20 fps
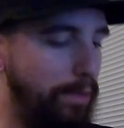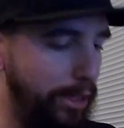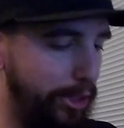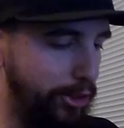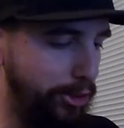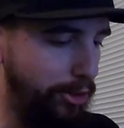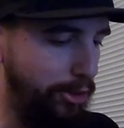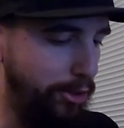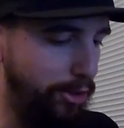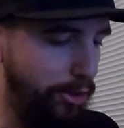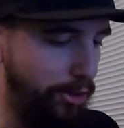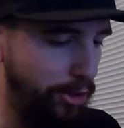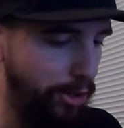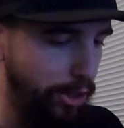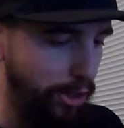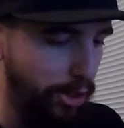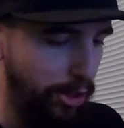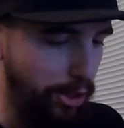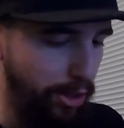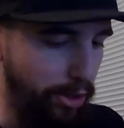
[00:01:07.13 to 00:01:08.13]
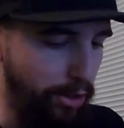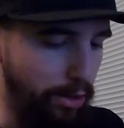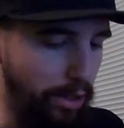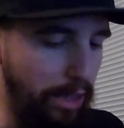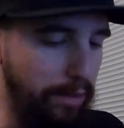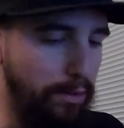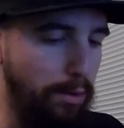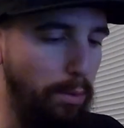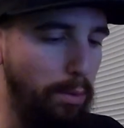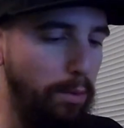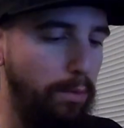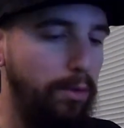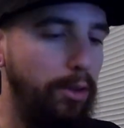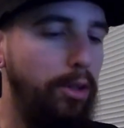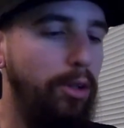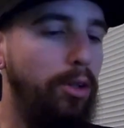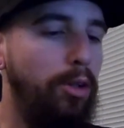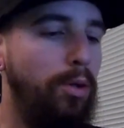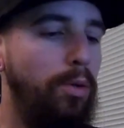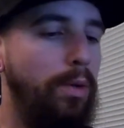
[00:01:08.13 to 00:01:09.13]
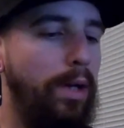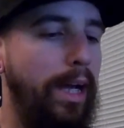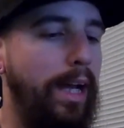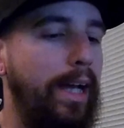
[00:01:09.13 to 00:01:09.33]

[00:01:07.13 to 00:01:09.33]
Make sure you leave a review